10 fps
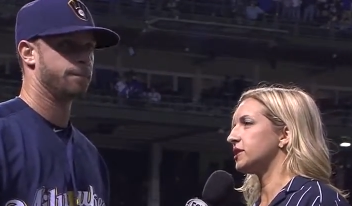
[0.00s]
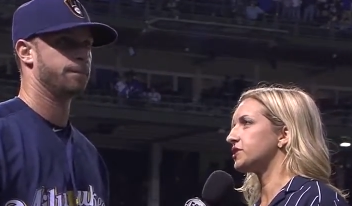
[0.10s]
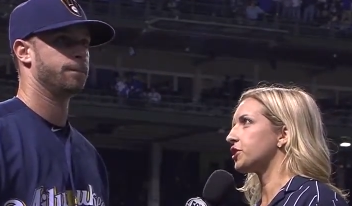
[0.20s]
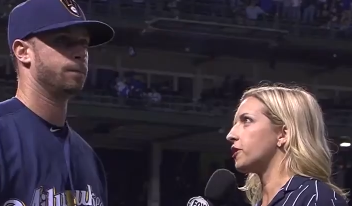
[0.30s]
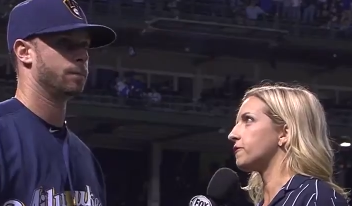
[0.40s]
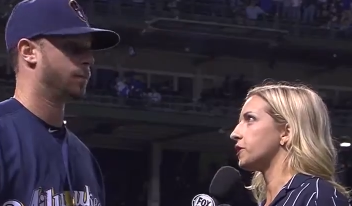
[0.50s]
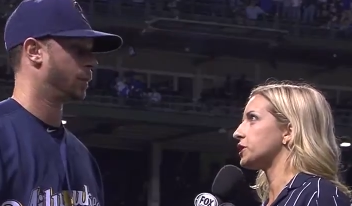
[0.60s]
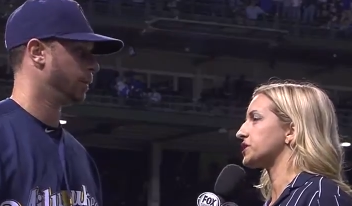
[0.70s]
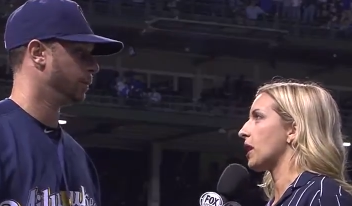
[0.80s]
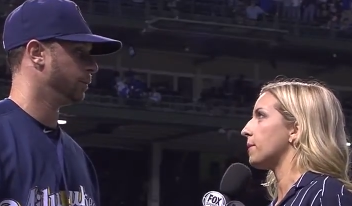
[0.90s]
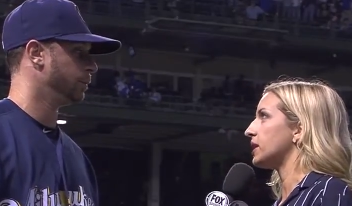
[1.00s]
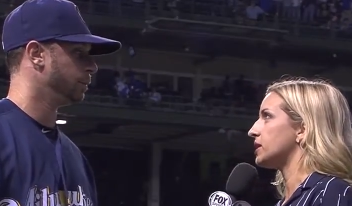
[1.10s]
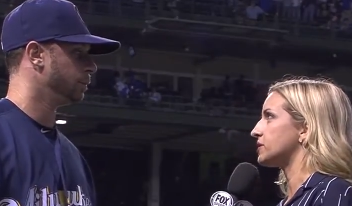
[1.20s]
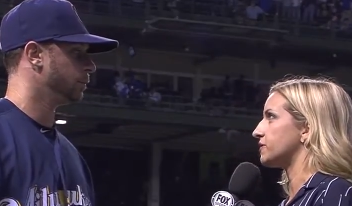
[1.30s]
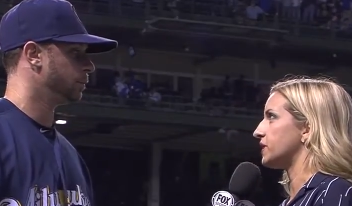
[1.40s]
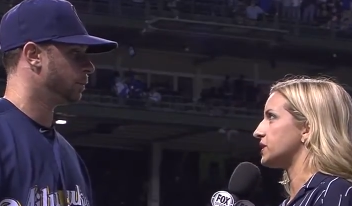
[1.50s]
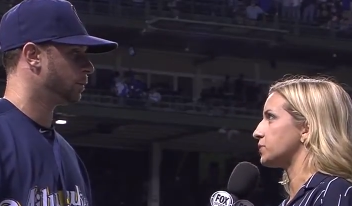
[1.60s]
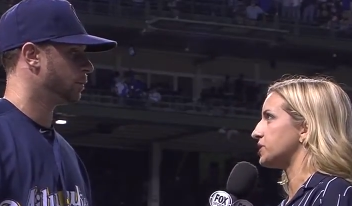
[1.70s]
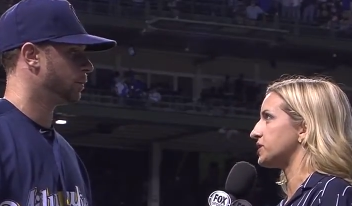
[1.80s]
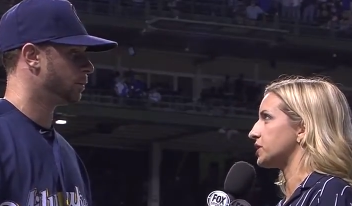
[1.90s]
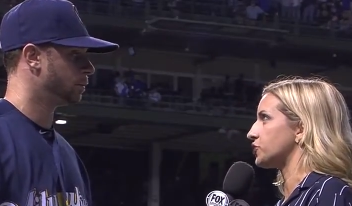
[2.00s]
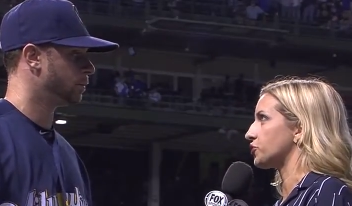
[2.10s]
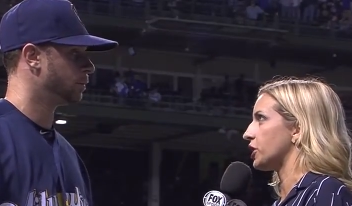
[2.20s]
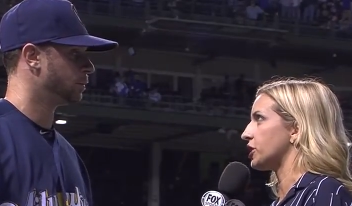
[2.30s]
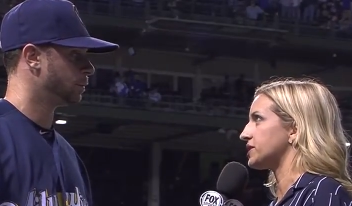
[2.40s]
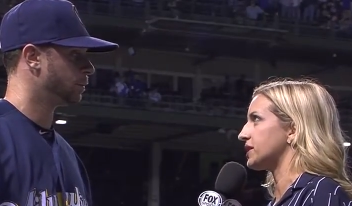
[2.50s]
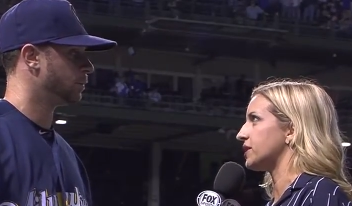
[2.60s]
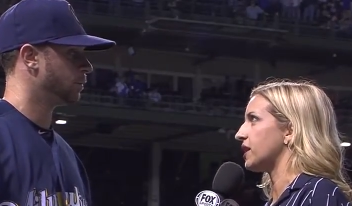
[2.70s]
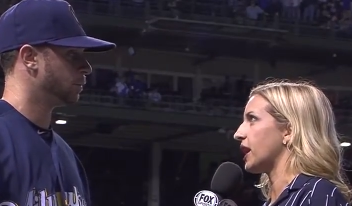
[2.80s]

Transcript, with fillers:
Speaker 1: Let's start first coming in to face Willson Contreras in the